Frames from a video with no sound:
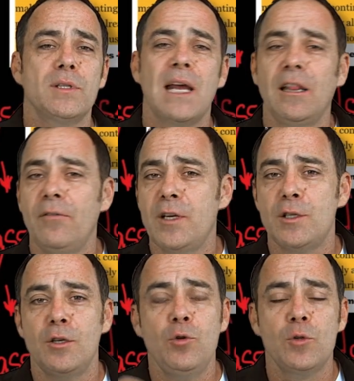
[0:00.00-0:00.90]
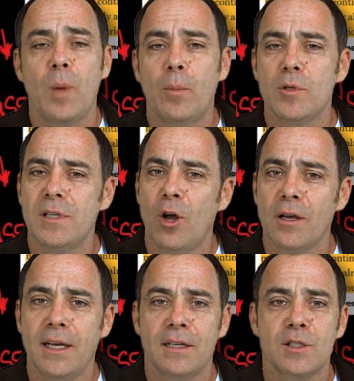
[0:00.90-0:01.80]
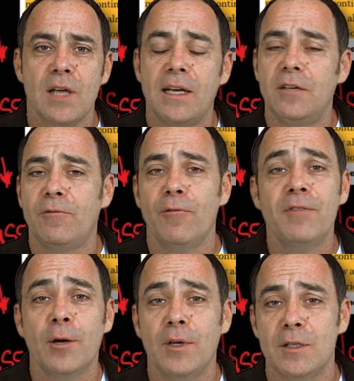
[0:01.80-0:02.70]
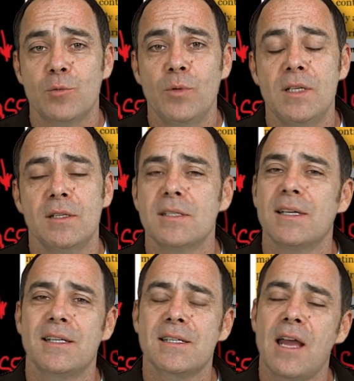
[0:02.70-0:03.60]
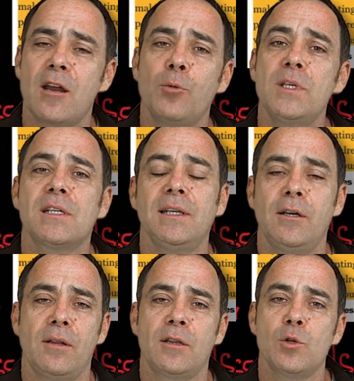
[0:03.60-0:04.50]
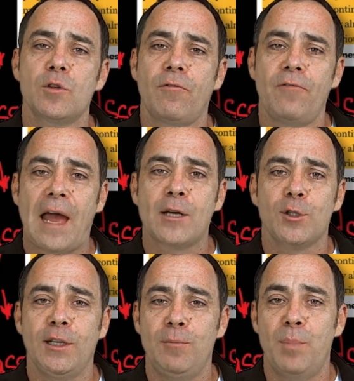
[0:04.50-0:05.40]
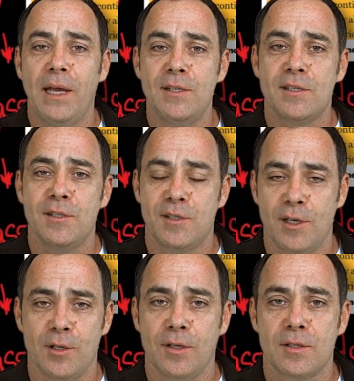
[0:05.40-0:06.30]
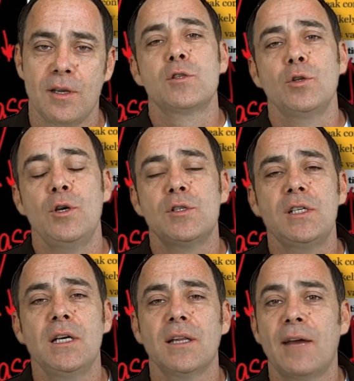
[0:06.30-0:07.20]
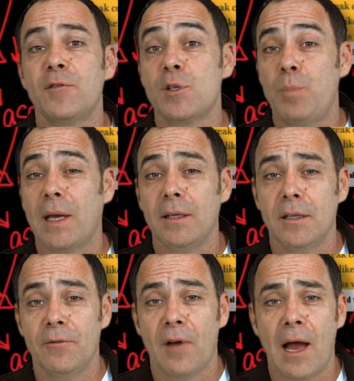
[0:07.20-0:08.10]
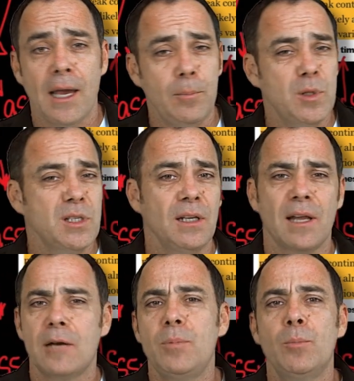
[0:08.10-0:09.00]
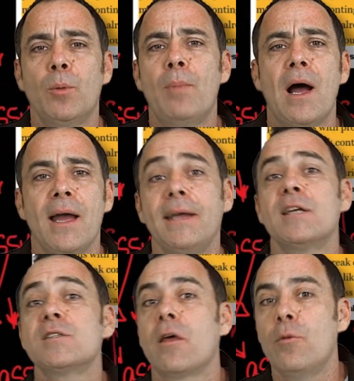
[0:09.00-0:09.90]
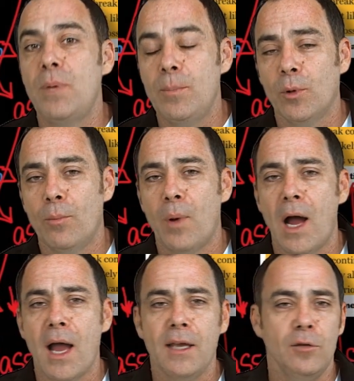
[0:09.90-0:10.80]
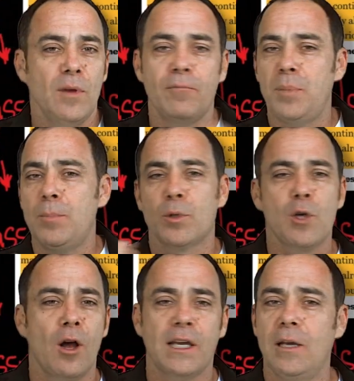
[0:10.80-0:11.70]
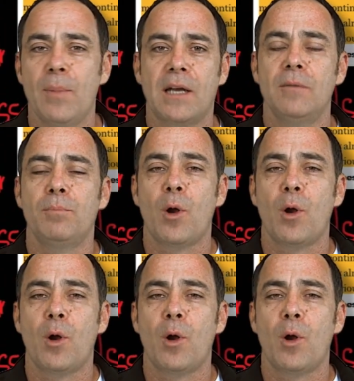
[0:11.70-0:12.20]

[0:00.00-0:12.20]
television, newspapers, they all get excited for various reasons, and it's not always clear that those are factually based decisions. So you see a lot of speculative hype. You see a lot of people buying because other people are buying. You have people talking about it in